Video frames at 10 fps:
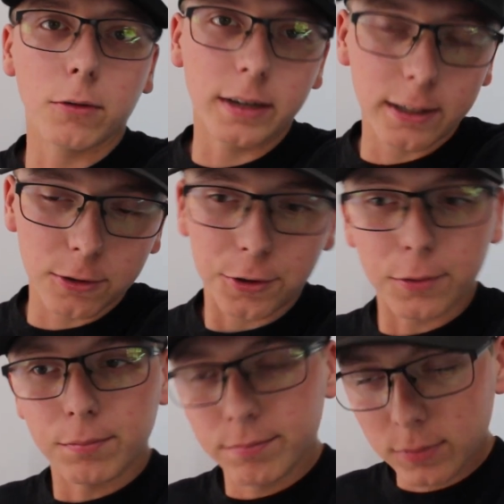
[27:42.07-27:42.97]

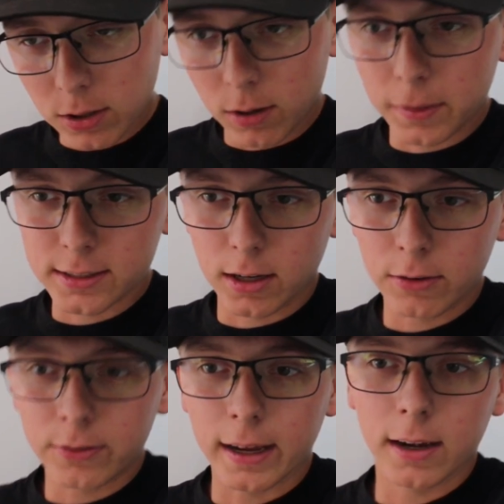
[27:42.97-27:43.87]
regroup, calm
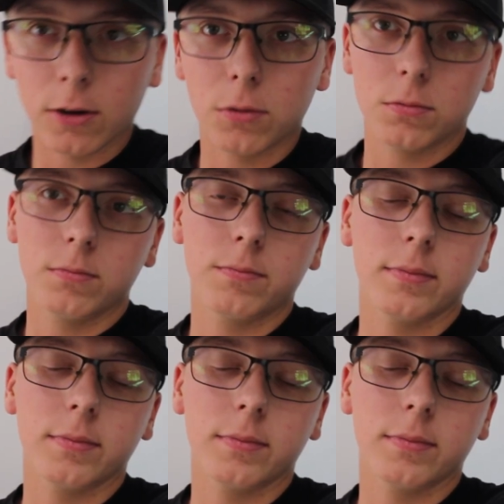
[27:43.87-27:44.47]
myself down,